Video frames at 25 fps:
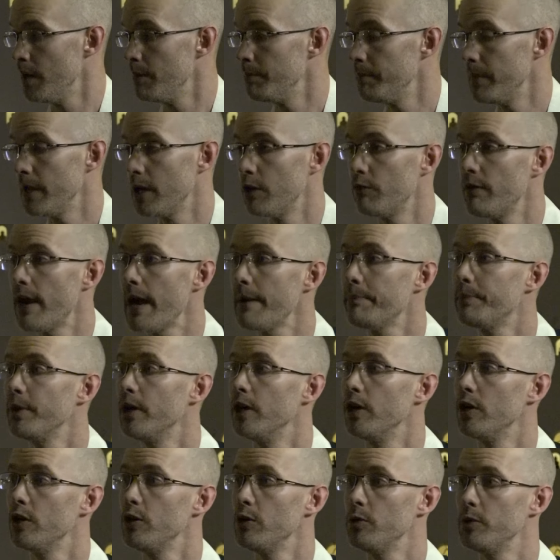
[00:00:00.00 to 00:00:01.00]

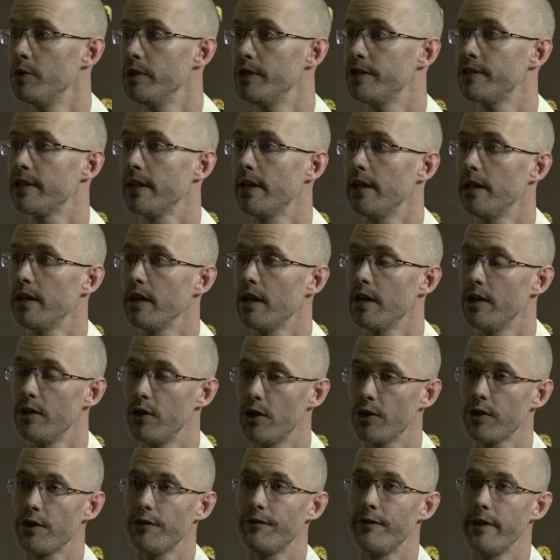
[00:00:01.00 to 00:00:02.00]
Milarepa, who is a,
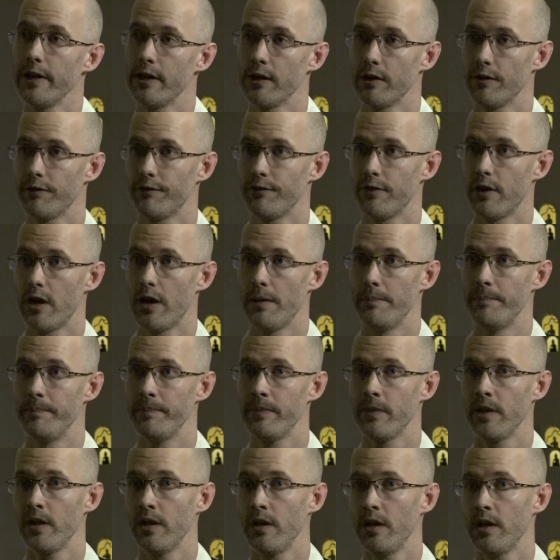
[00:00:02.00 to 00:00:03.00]
another figure
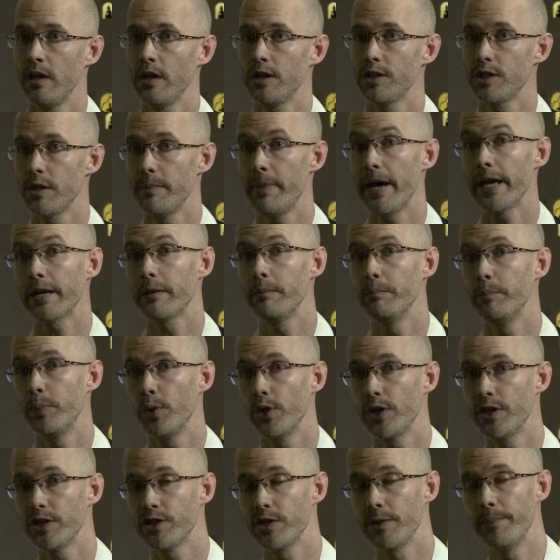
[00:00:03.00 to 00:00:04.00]
from Tibetan
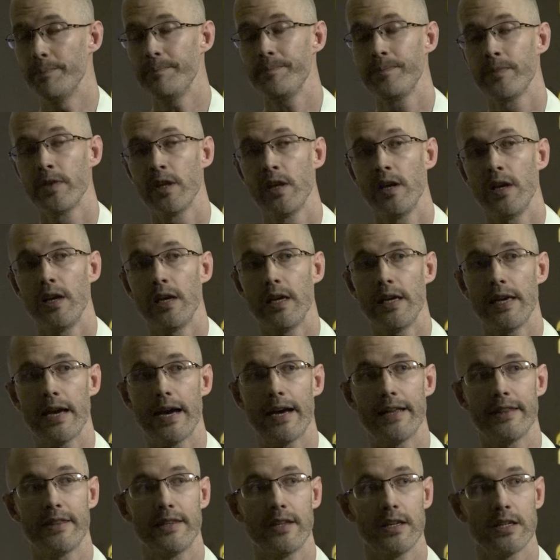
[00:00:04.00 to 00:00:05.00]
Buddhism, he
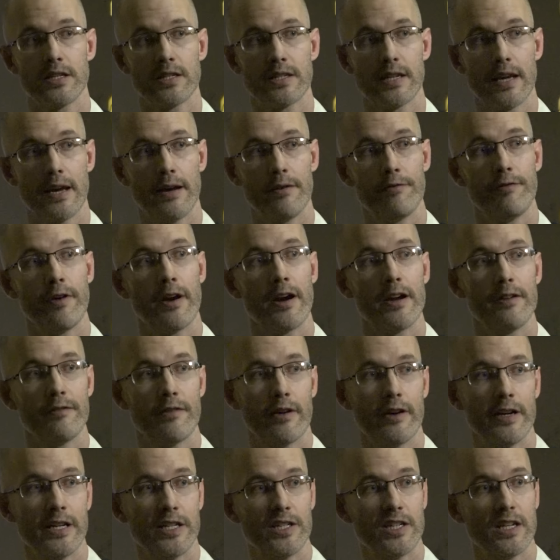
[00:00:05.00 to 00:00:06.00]
had this uh, very,
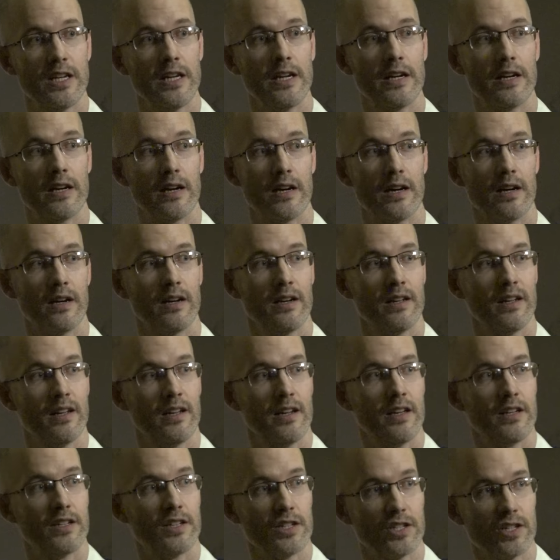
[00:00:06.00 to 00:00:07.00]
very dear
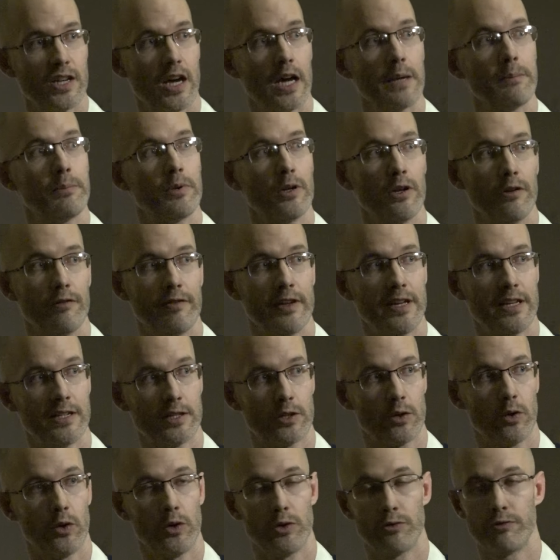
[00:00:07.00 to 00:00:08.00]
disciple of
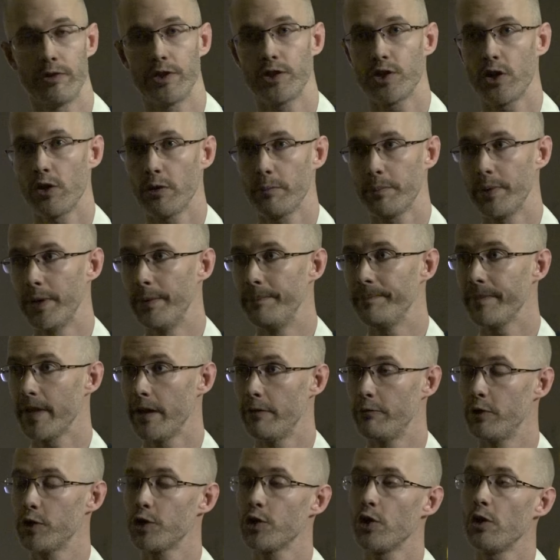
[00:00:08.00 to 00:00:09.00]
his called Rachungpa.
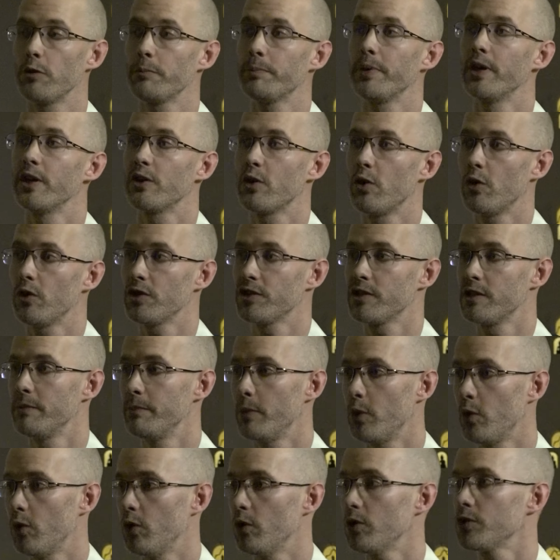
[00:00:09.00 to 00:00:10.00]
And Rachungpa caused
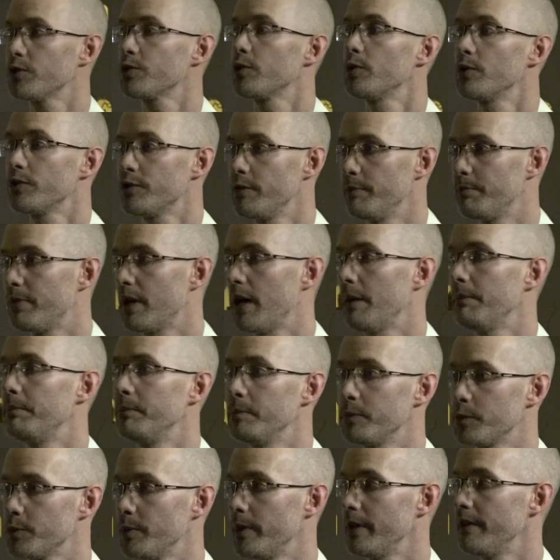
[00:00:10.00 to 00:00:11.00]
him all sorts of
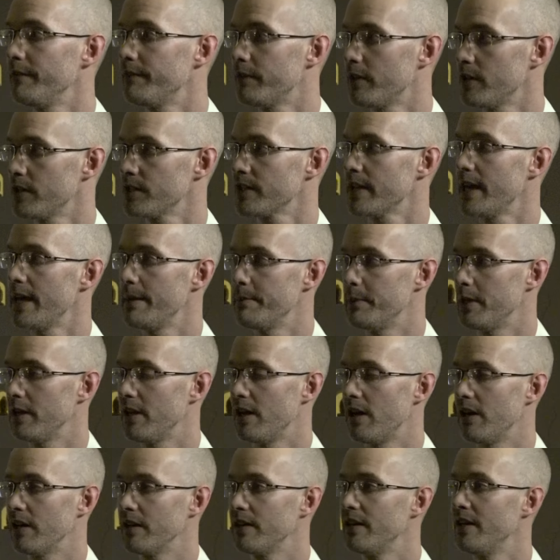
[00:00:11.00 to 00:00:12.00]
problems when he first came
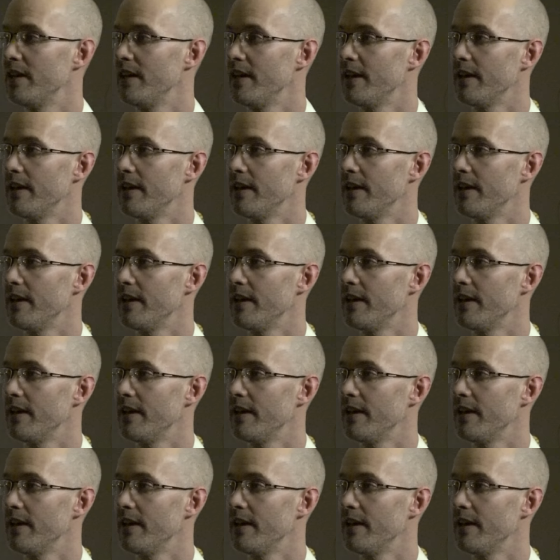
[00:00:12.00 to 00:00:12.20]
along.